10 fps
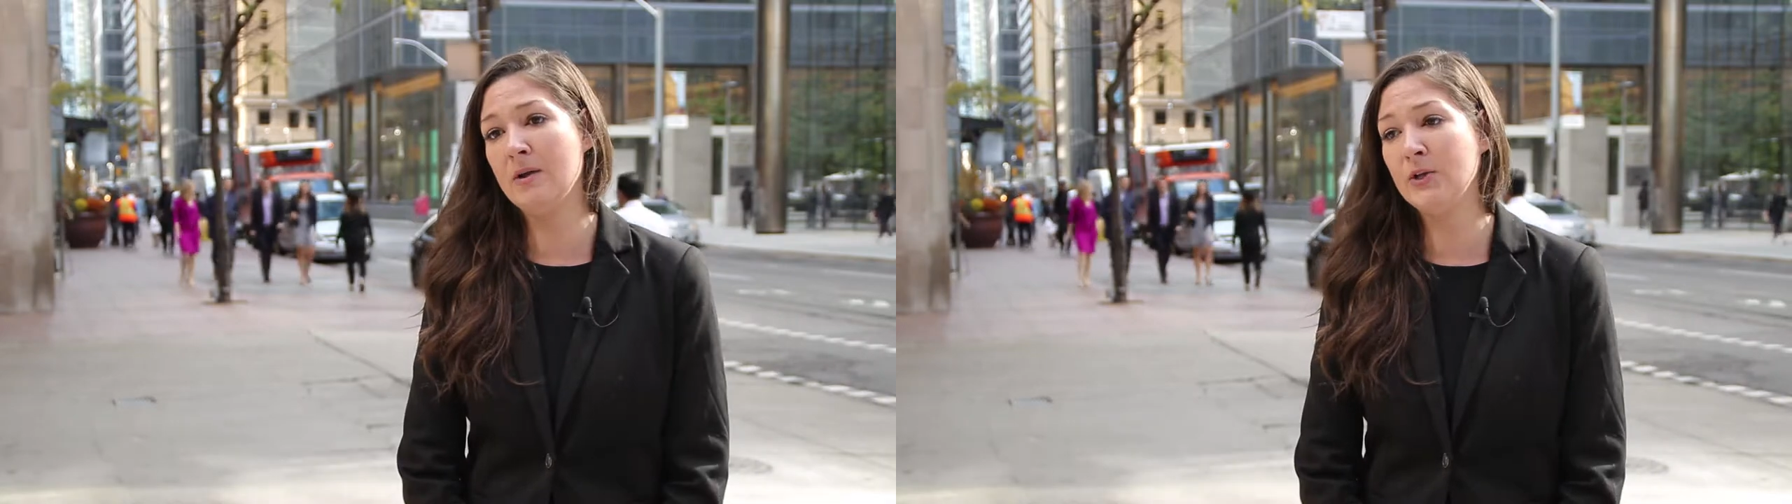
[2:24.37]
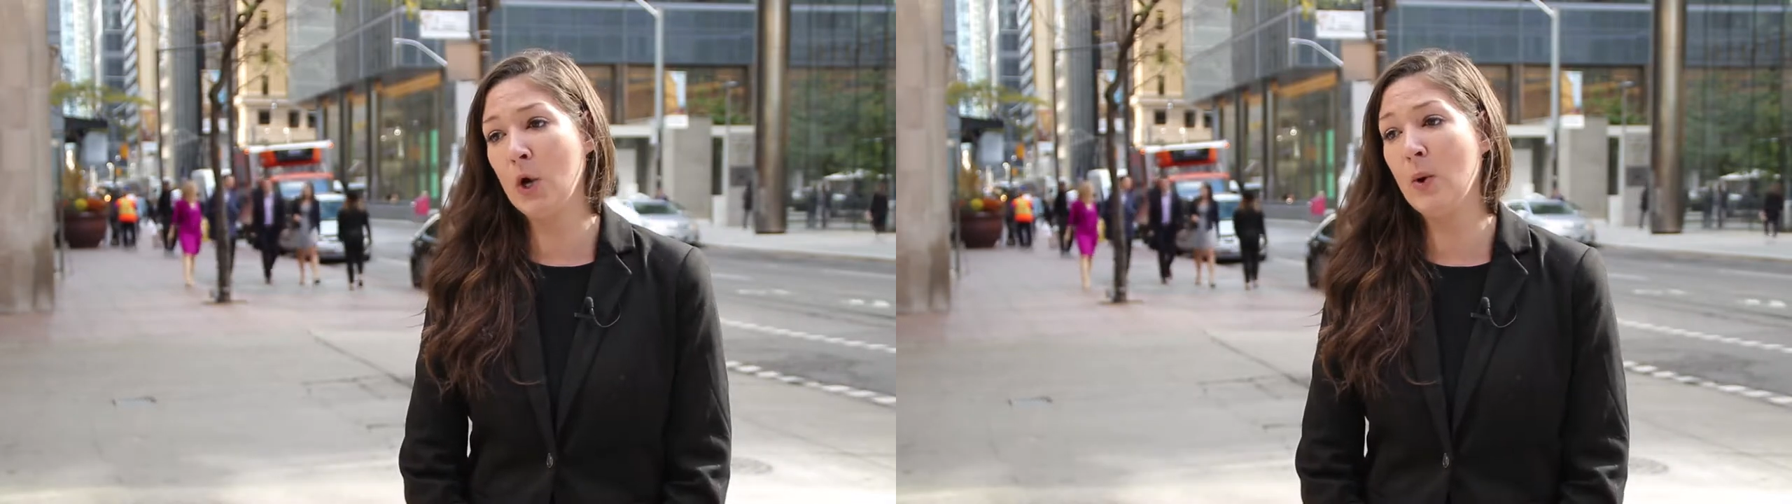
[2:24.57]

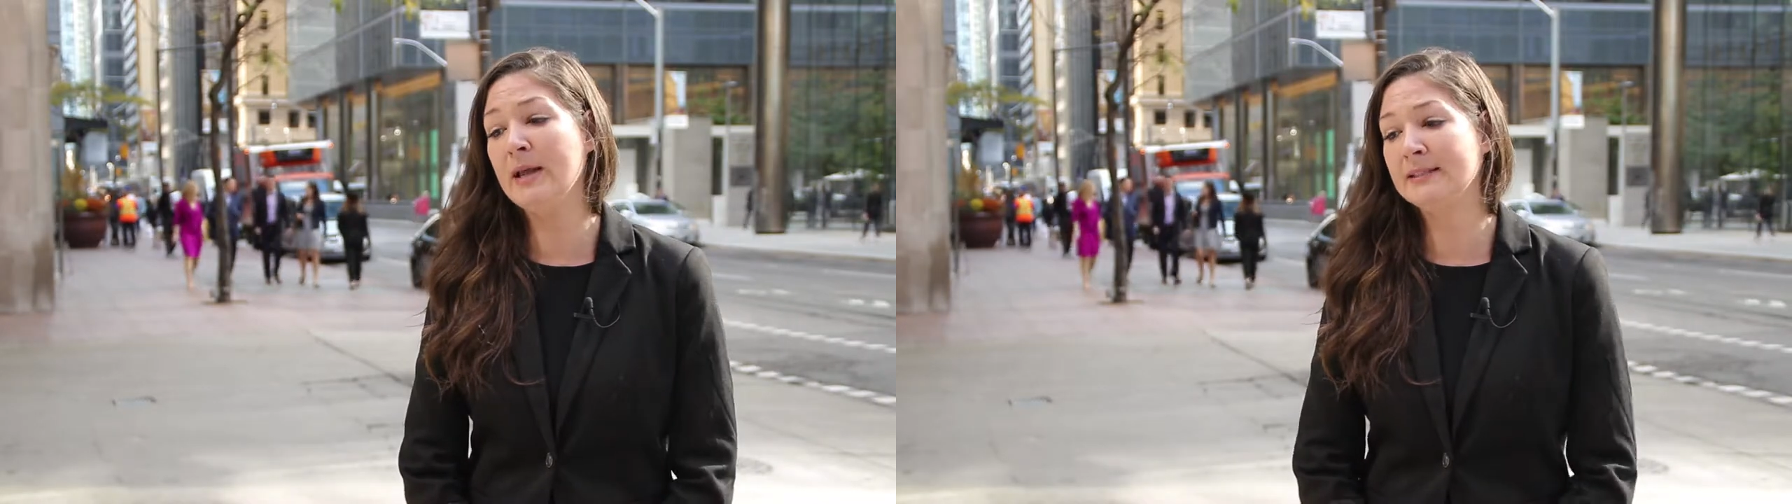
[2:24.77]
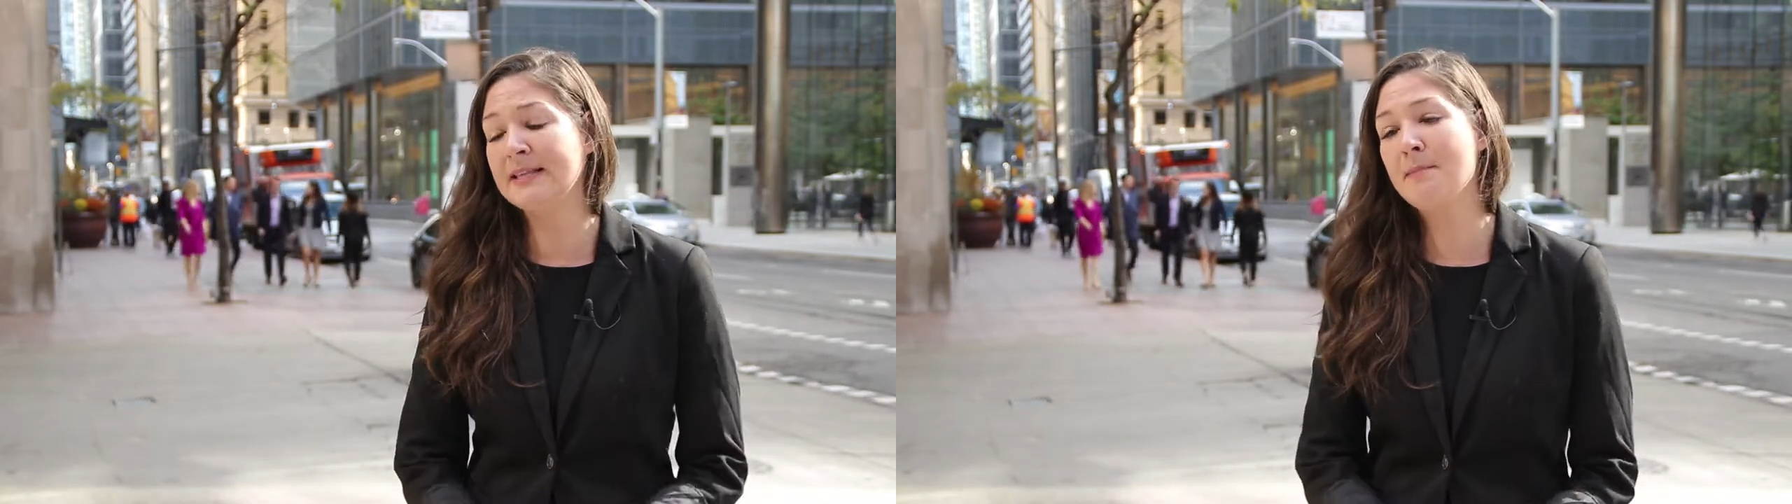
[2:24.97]
You know,
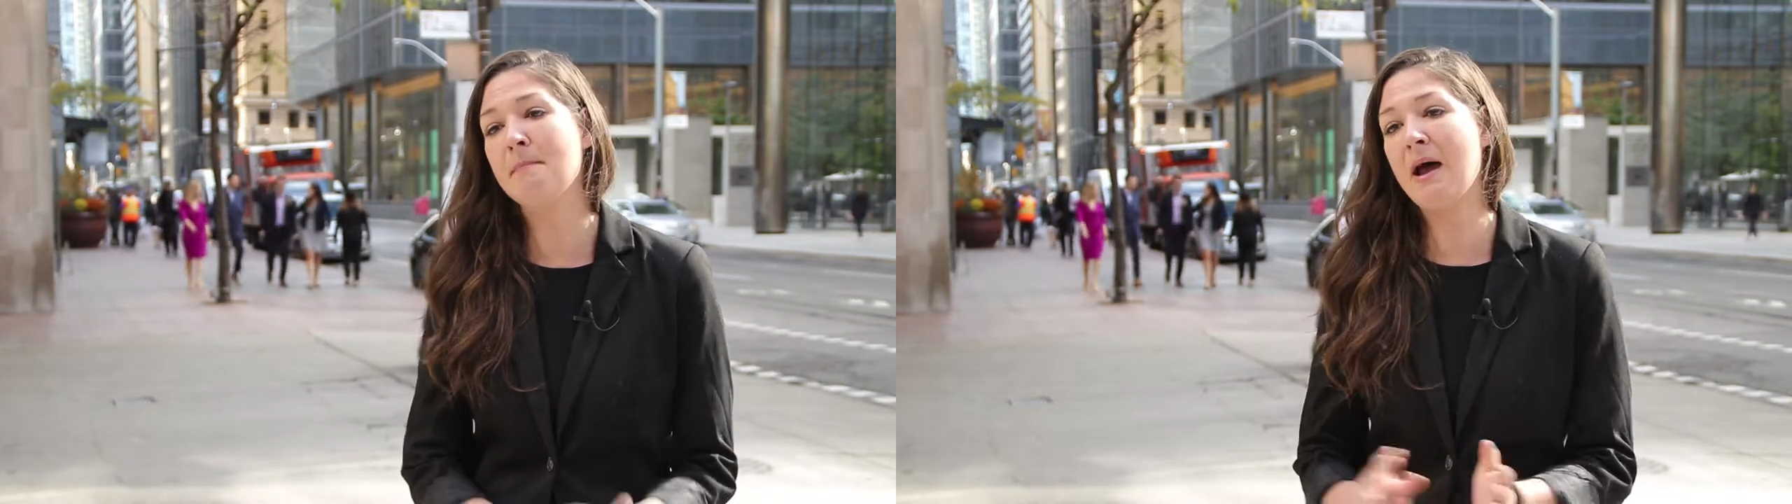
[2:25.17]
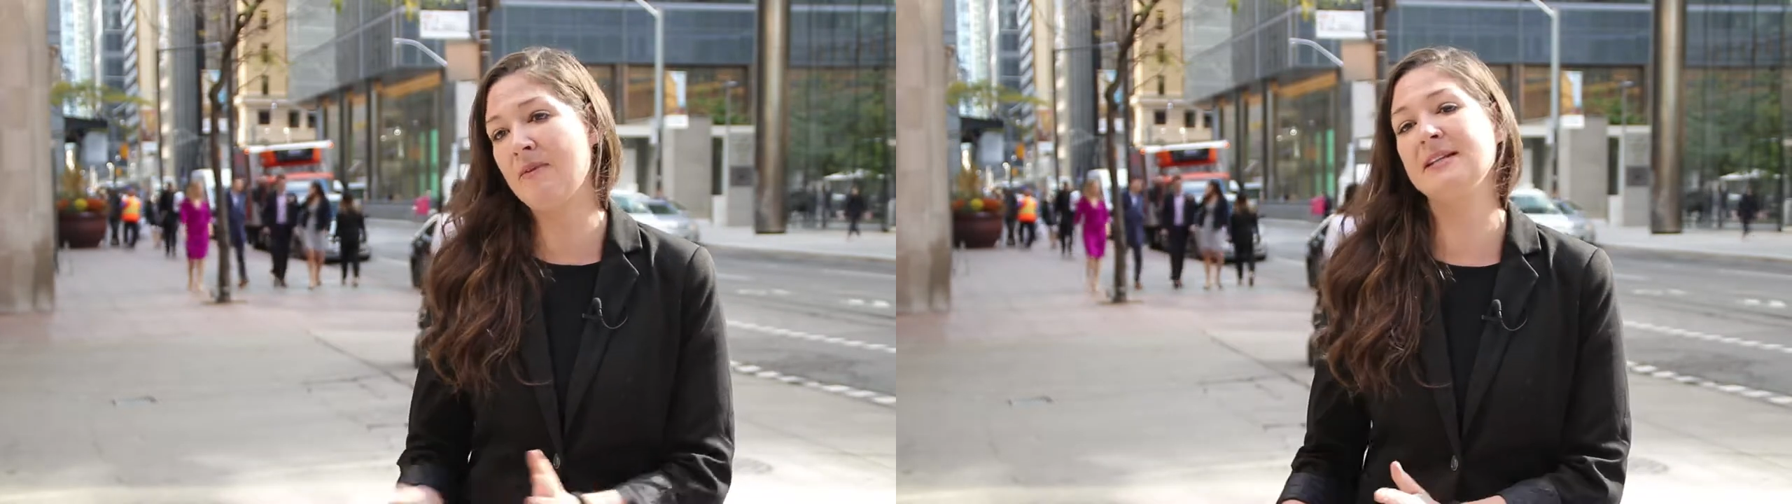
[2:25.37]
it set
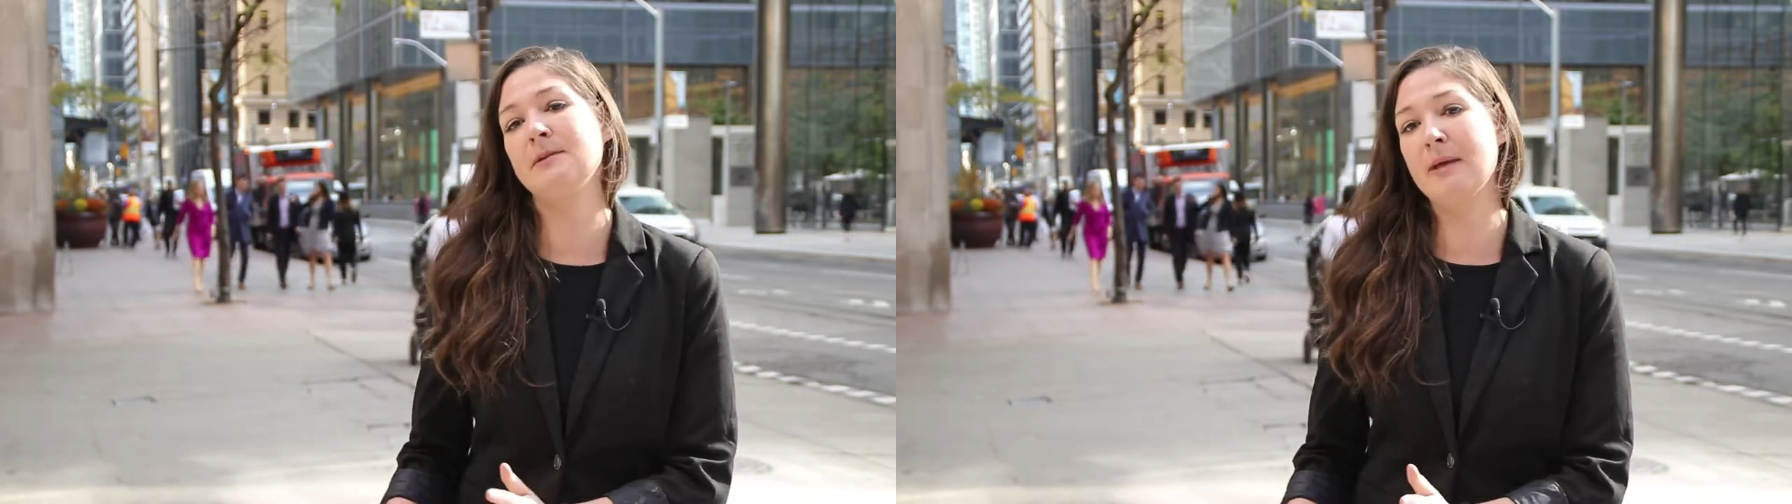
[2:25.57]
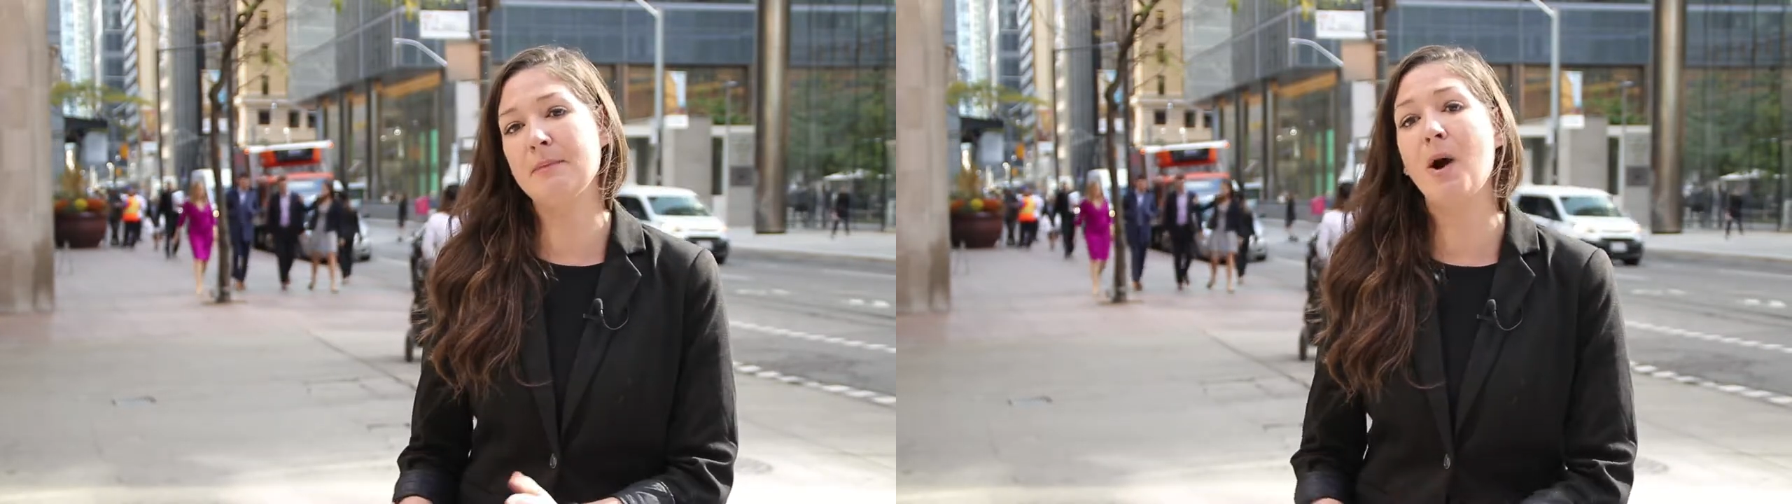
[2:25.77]
my
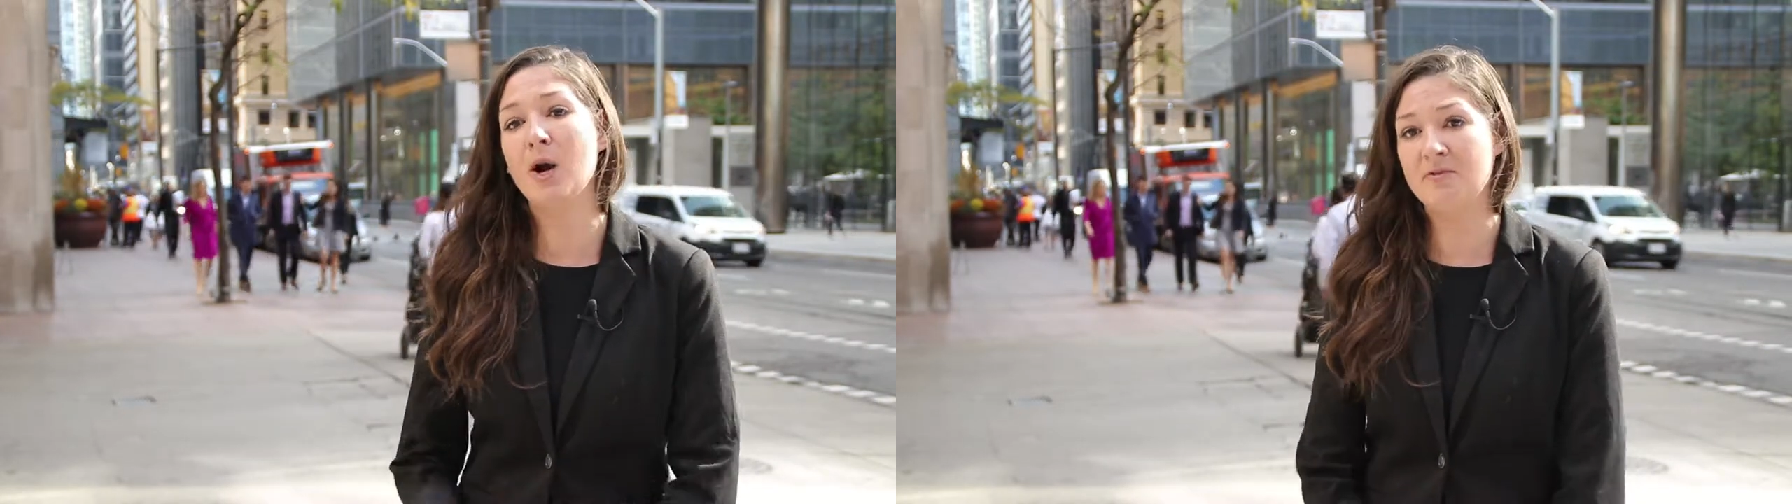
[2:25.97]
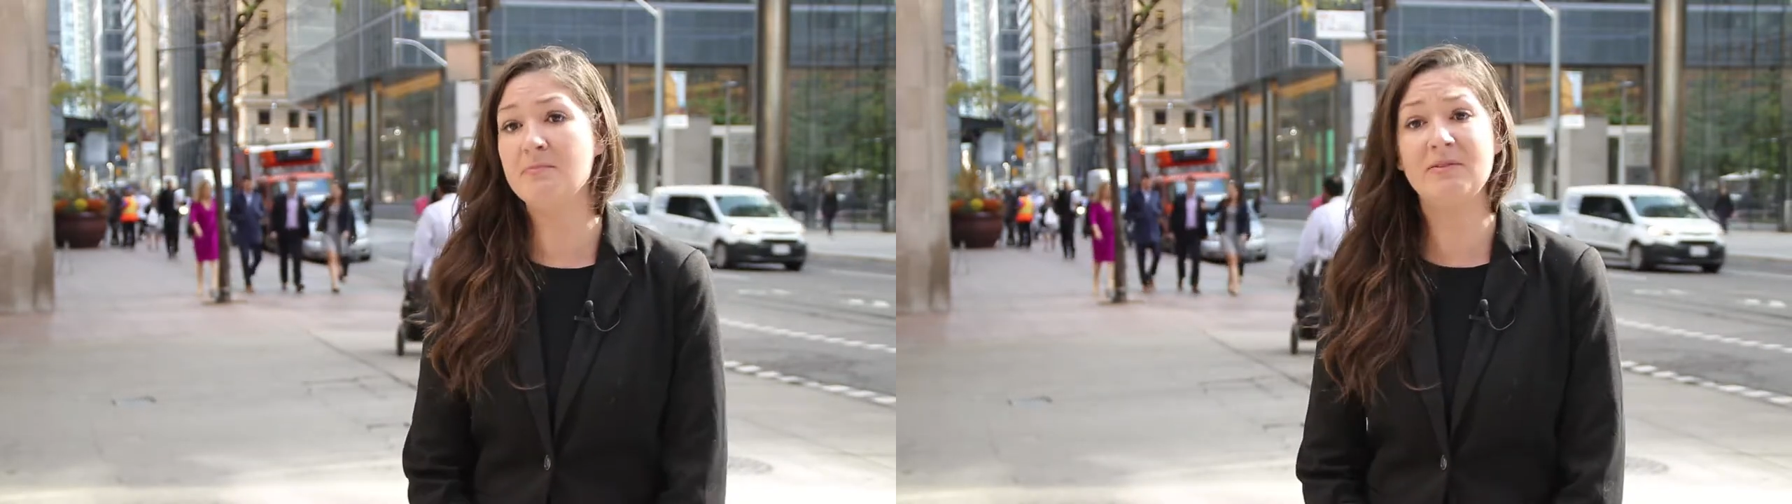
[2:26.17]
resume apart from